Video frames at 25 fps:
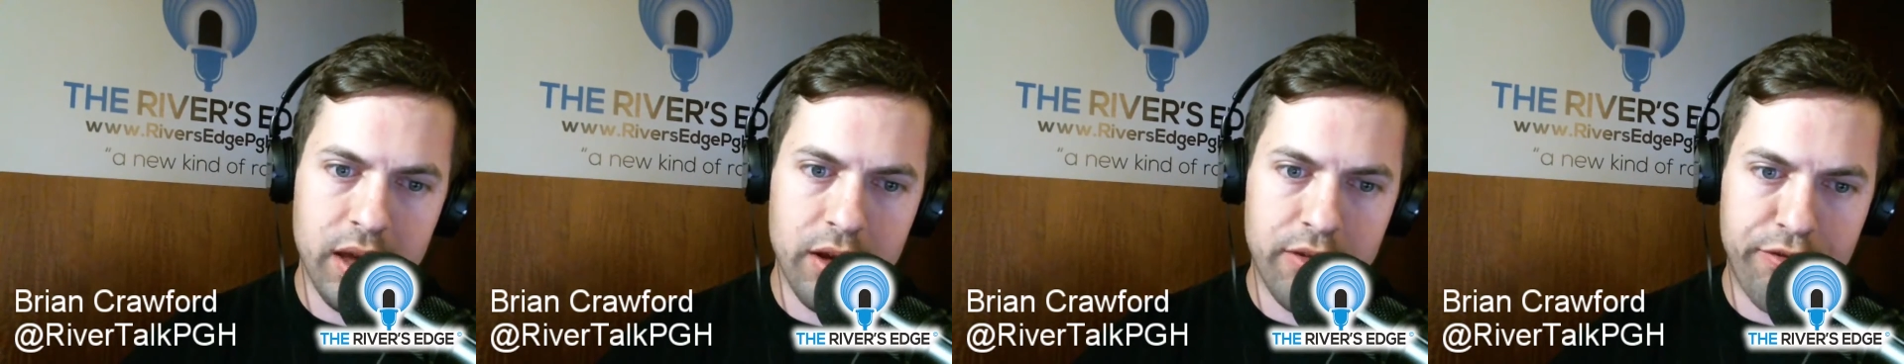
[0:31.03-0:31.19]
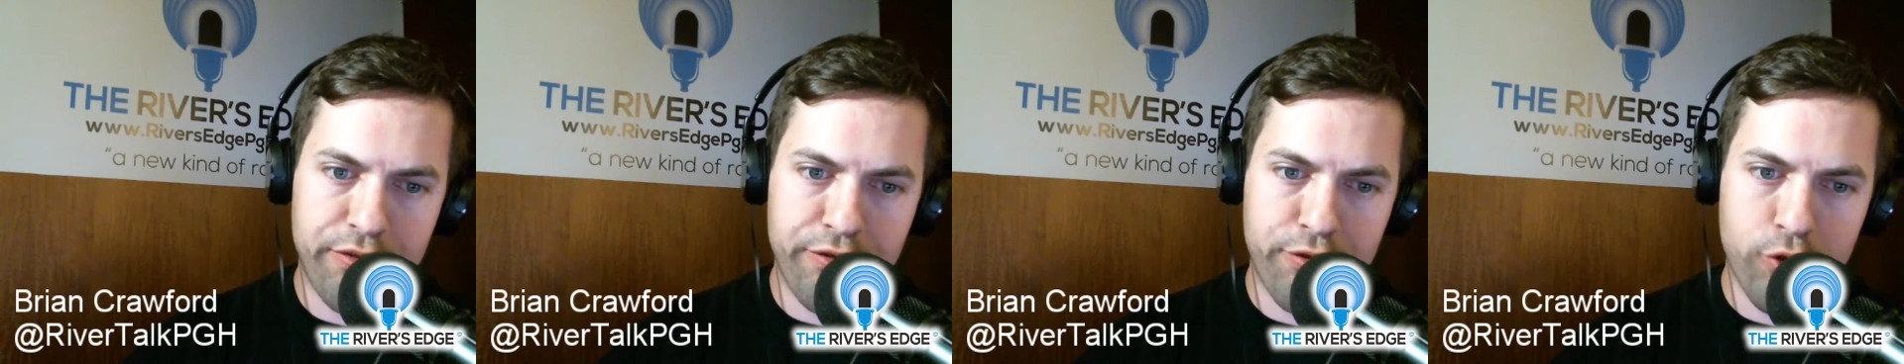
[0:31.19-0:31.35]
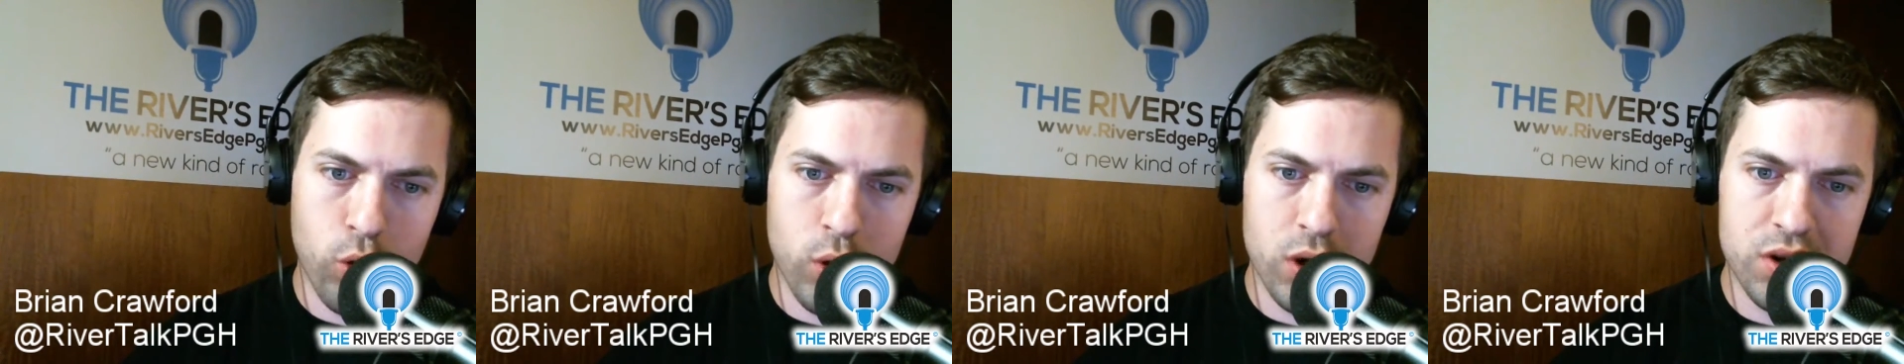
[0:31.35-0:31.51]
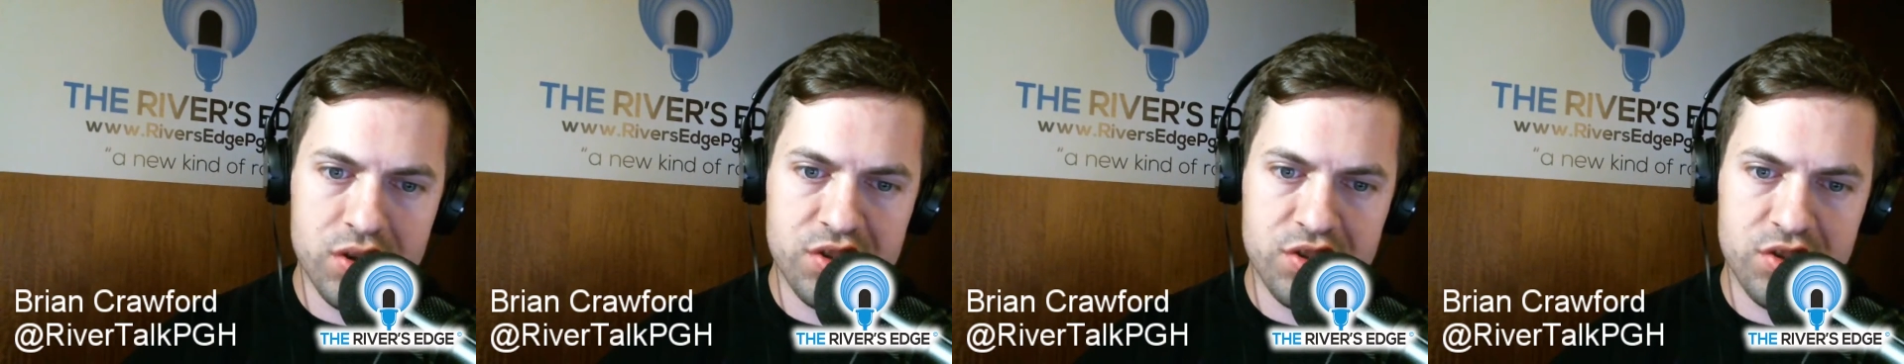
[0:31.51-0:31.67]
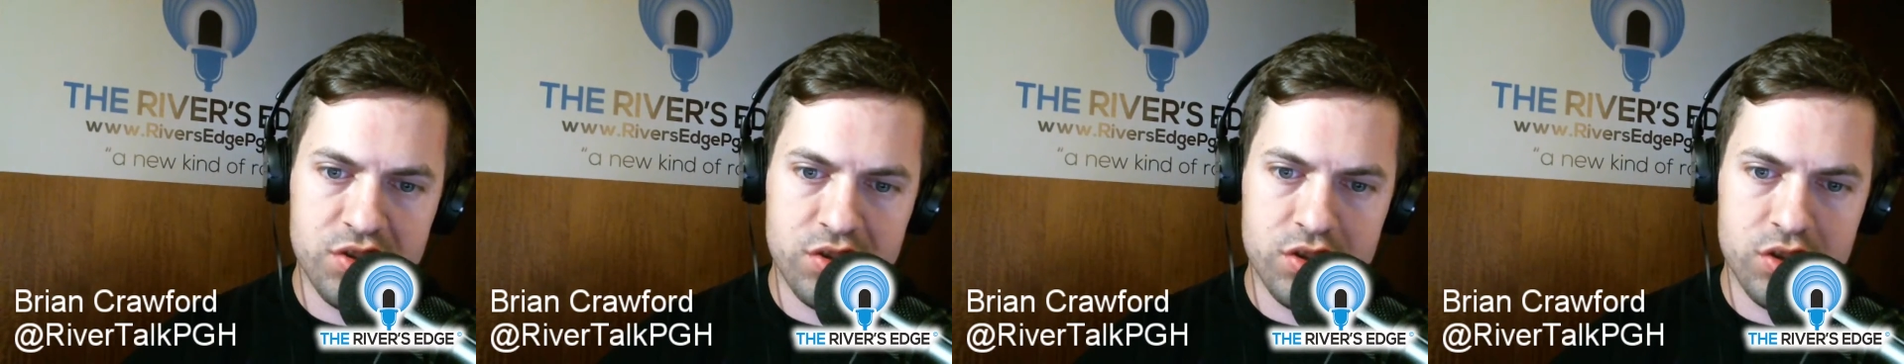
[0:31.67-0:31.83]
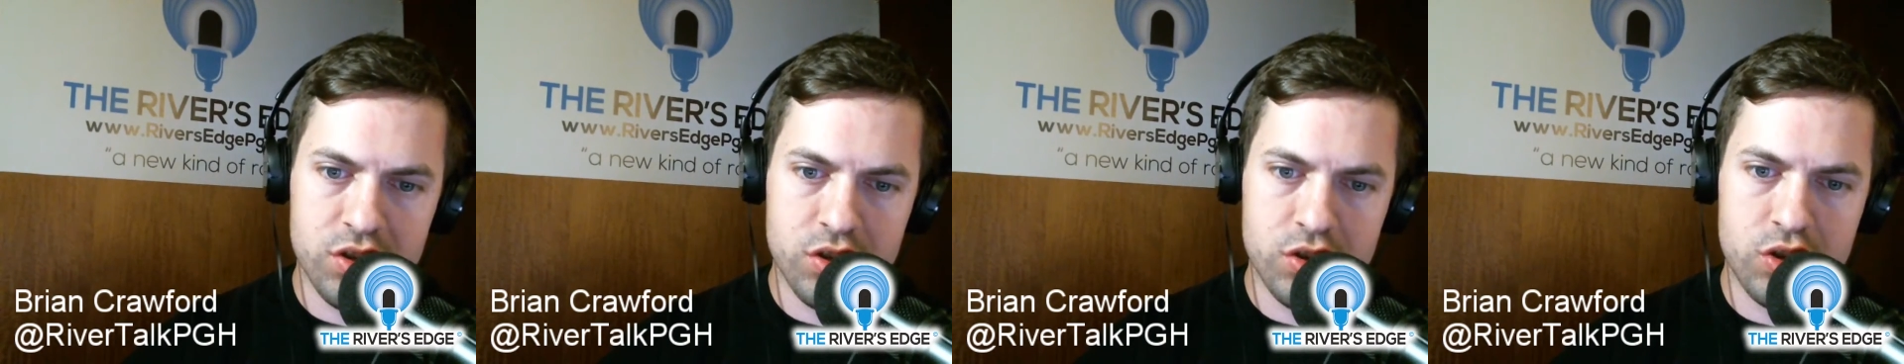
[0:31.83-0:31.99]

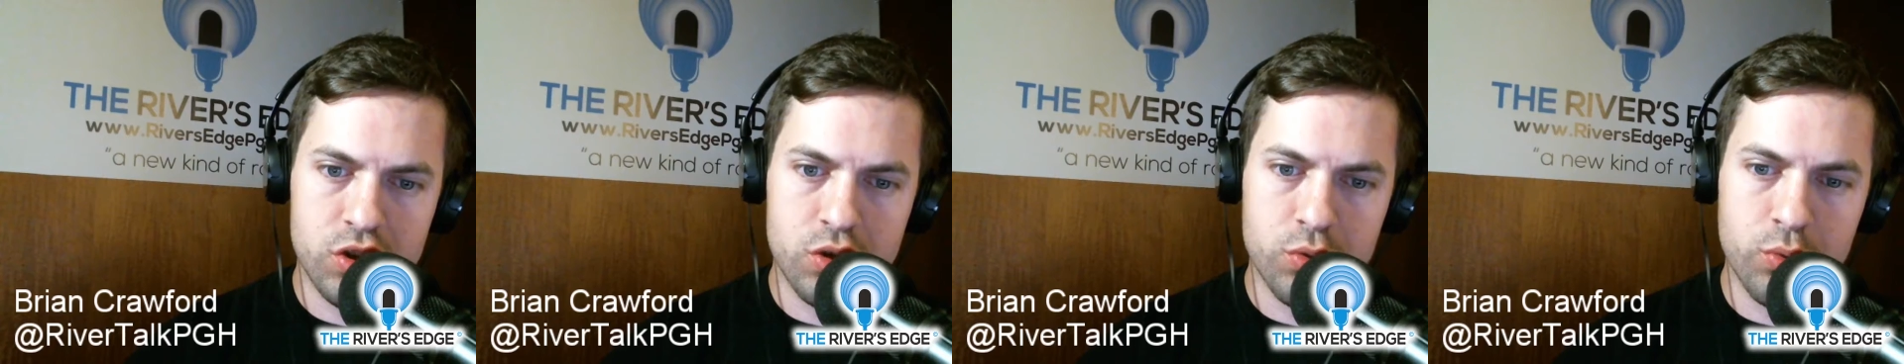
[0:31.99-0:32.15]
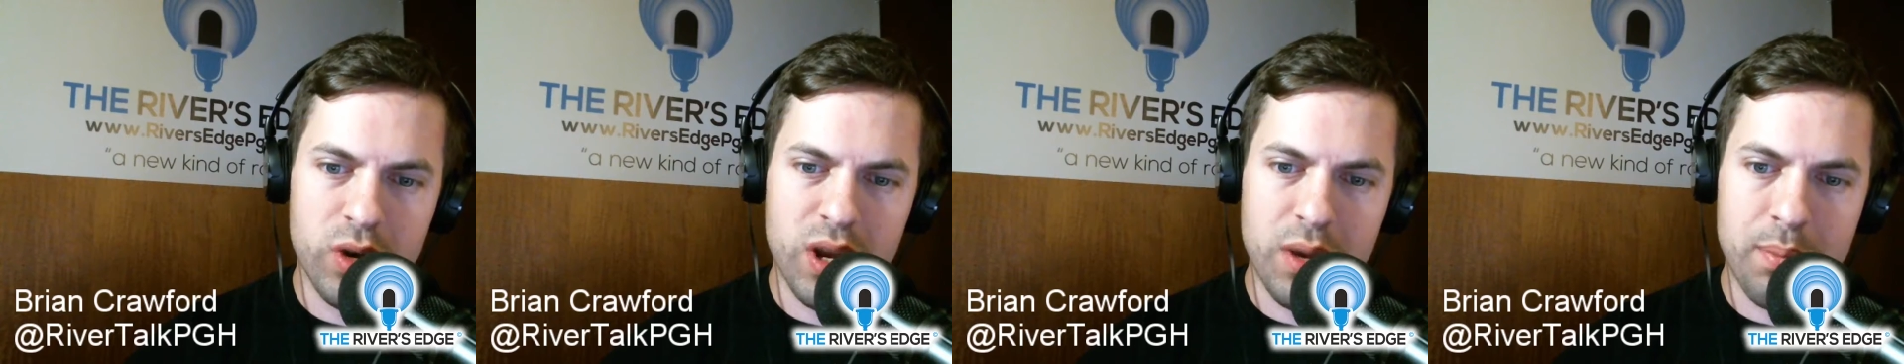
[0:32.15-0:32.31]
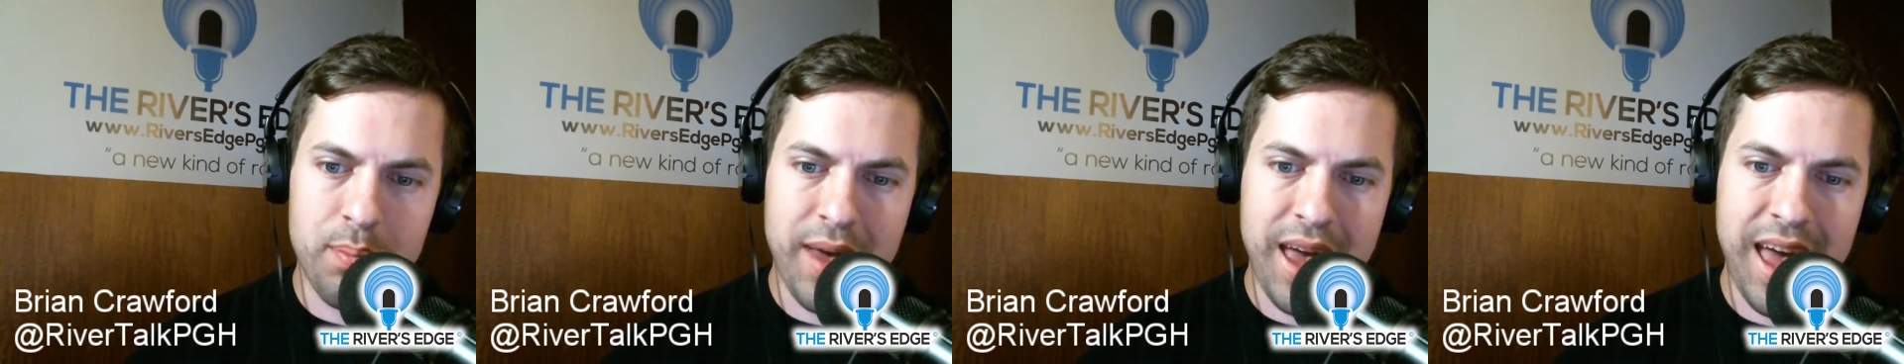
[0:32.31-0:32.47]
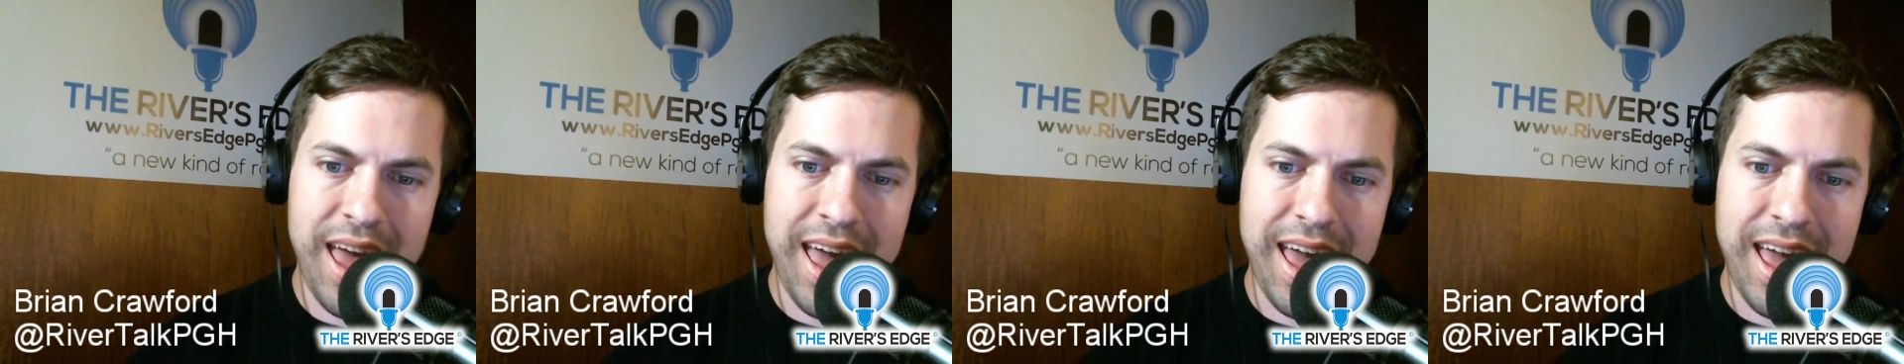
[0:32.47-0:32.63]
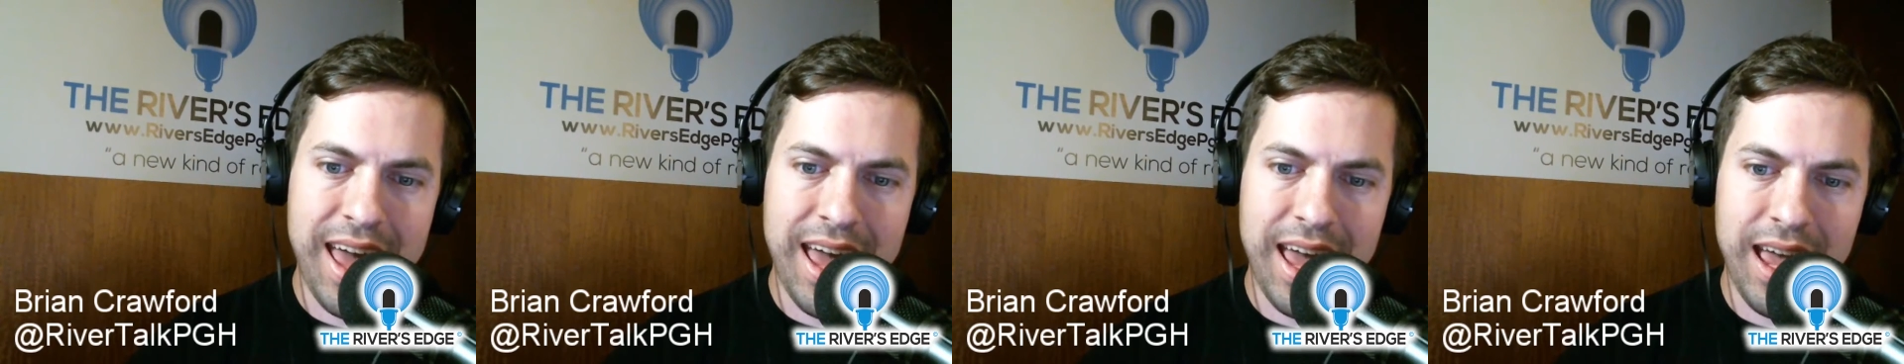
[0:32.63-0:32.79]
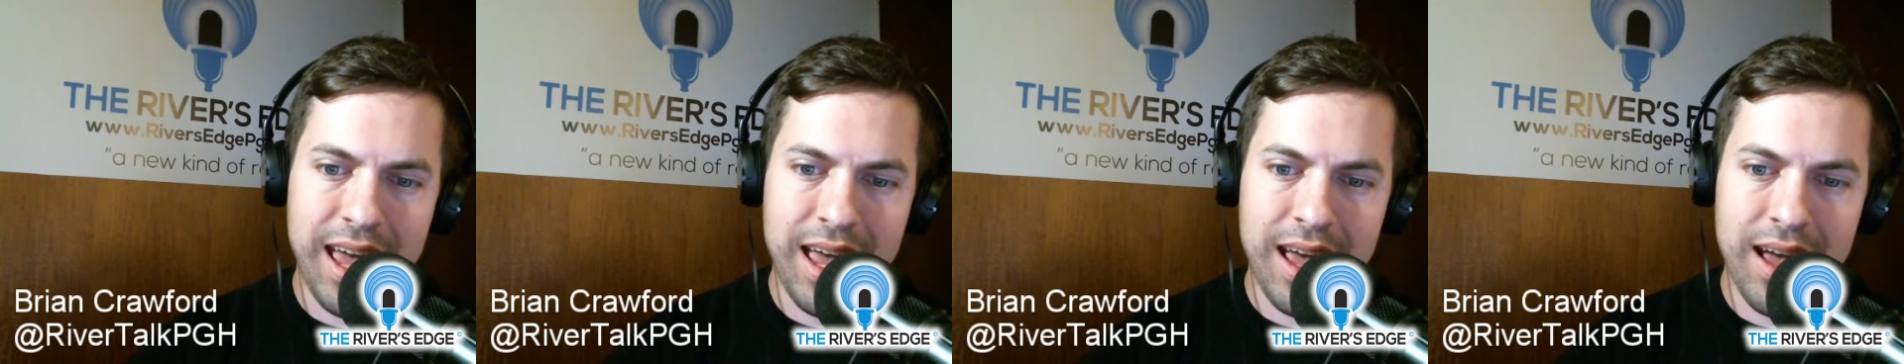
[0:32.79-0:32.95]
forced to
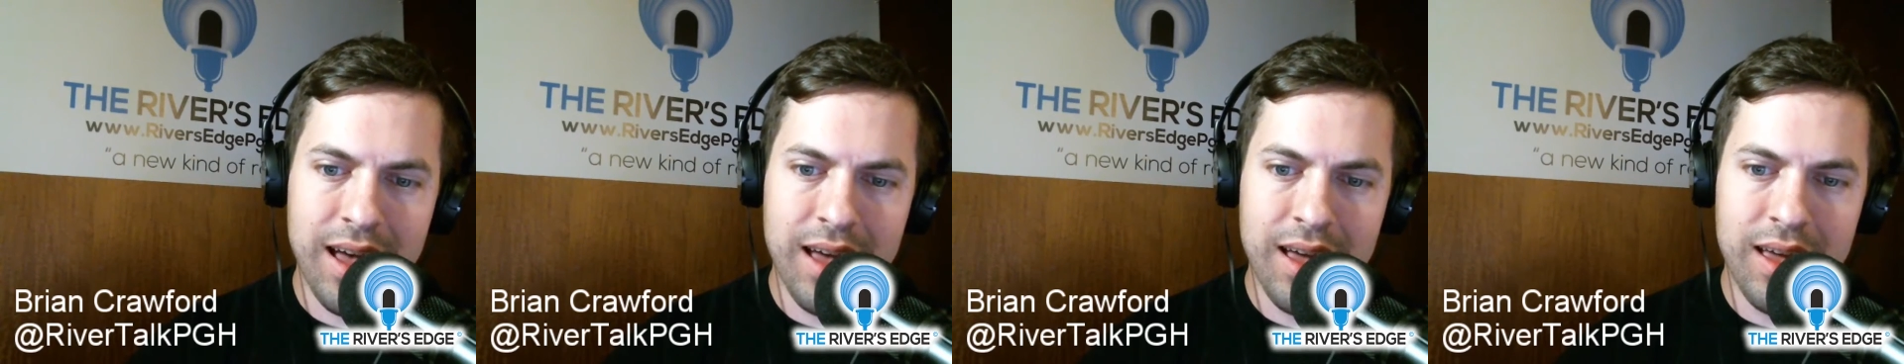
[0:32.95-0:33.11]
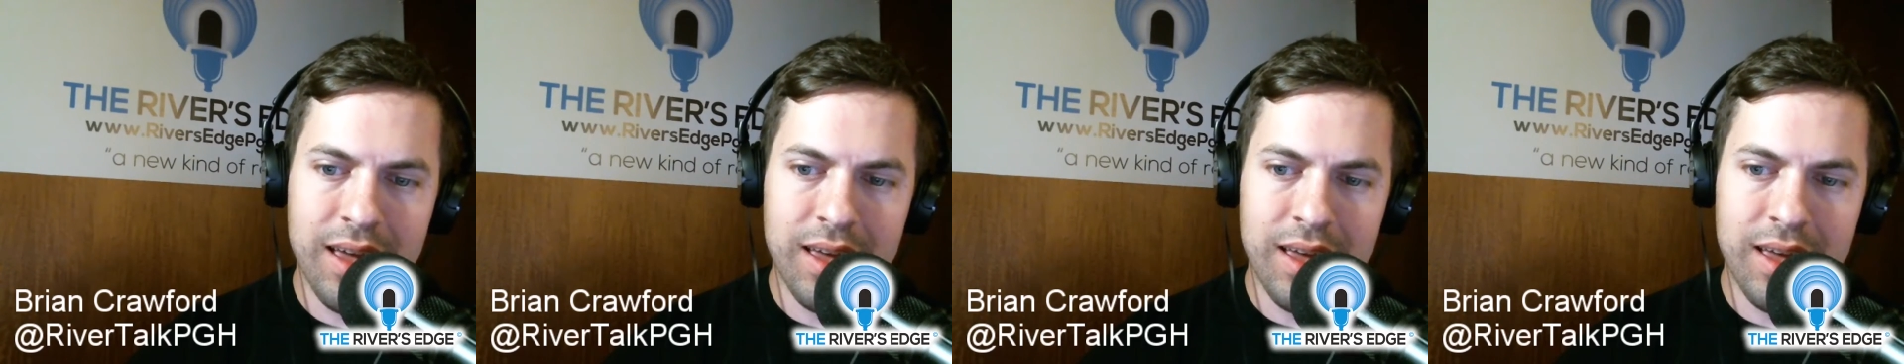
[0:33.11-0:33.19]
repay